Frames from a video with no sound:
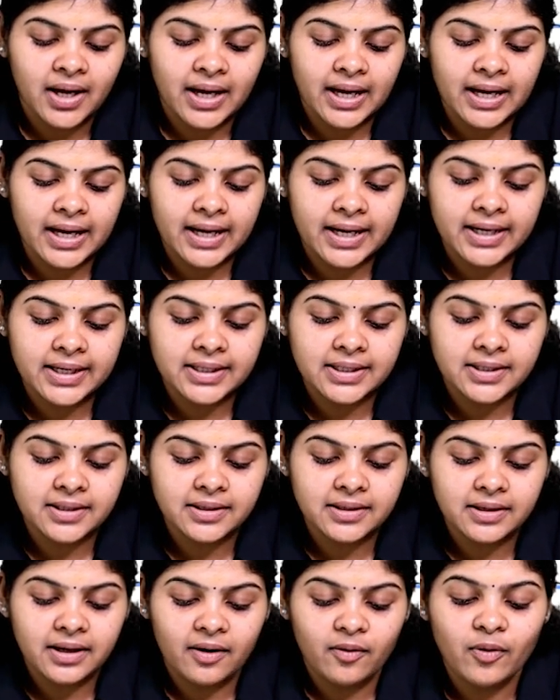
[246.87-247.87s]
And
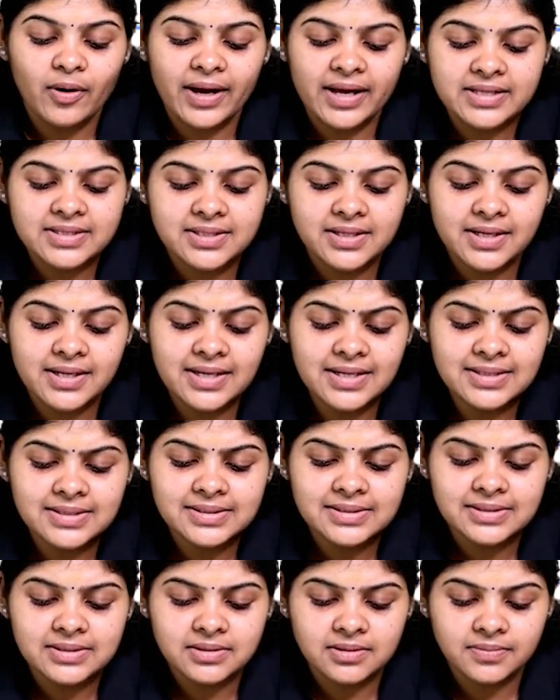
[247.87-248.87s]
our answer
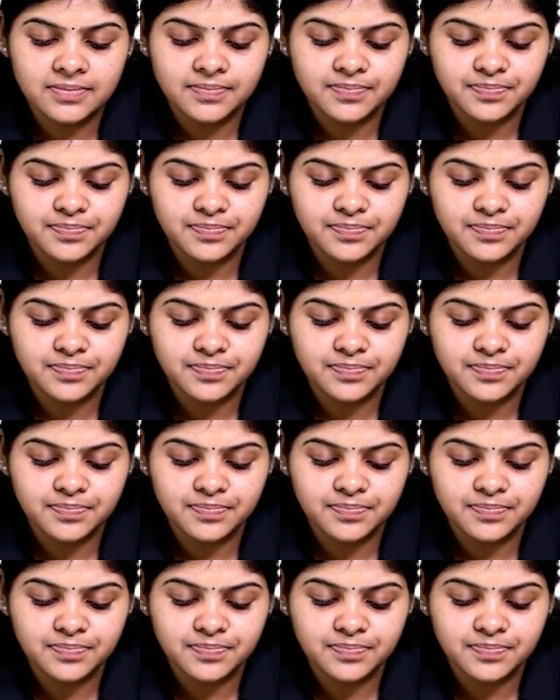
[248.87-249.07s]
is